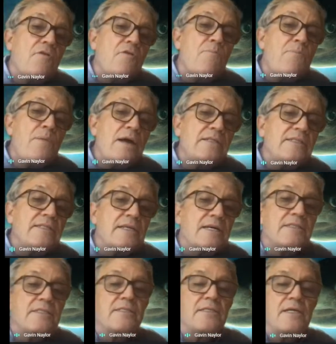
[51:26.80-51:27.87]

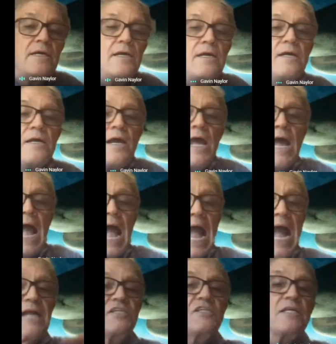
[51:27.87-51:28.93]
robustness,
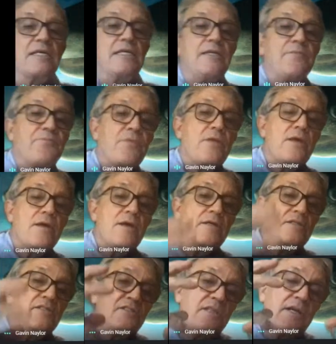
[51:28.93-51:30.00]
actually,
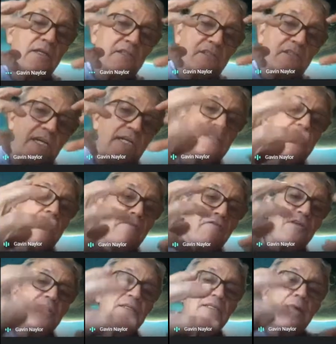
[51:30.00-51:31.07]
the
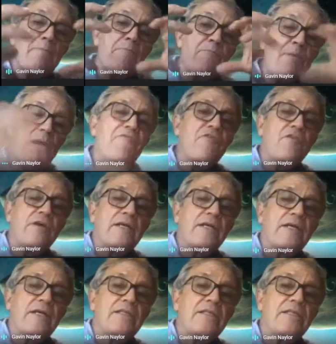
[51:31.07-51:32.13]
genotype-phenotype buffering,
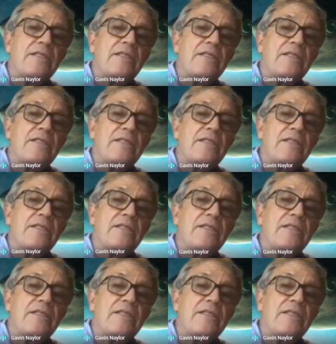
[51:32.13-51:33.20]
this robustness
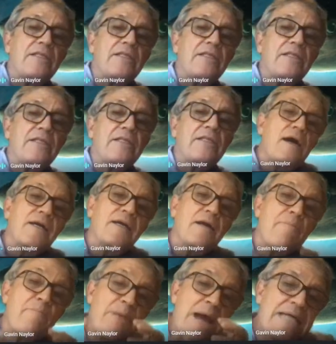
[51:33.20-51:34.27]
fosters a
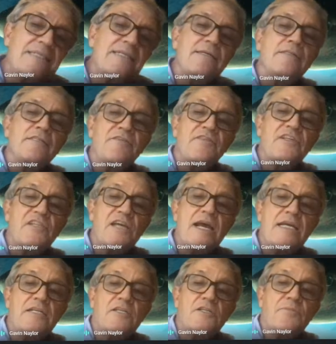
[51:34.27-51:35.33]
capacitance for
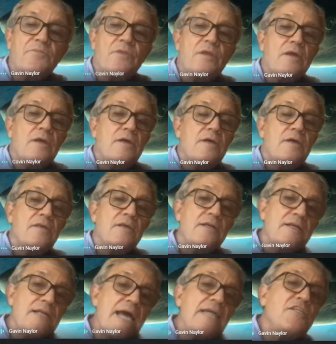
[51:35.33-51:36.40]
change. The
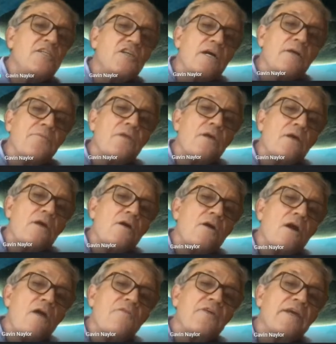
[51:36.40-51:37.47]
nature
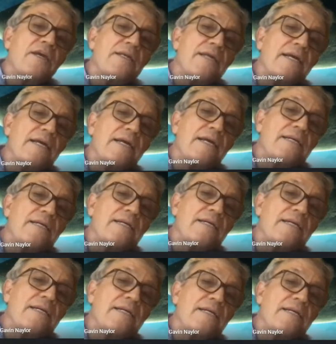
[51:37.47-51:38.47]
of the connectivity